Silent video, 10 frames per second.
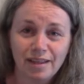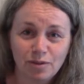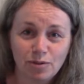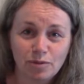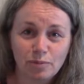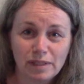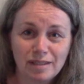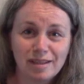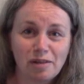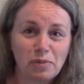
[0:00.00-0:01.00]
You can please
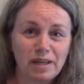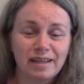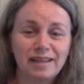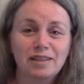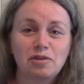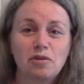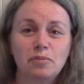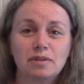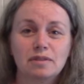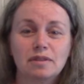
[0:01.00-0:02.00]
tell me in the
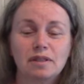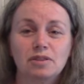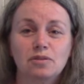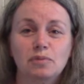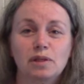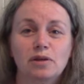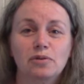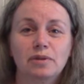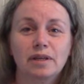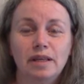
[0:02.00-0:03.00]
comments section below.
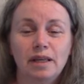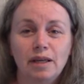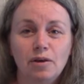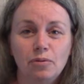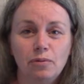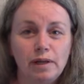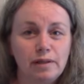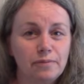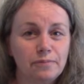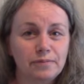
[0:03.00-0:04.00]
Well,
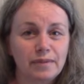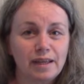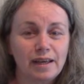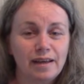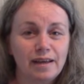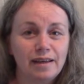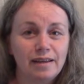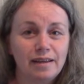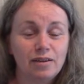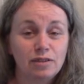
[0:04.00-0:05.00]

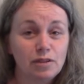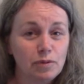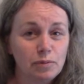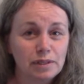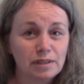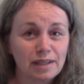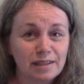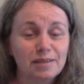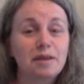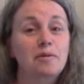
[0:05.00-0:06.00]
until we meet
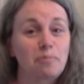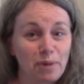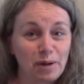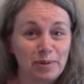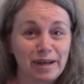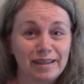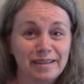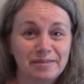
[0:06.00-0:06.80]
again, bye bye.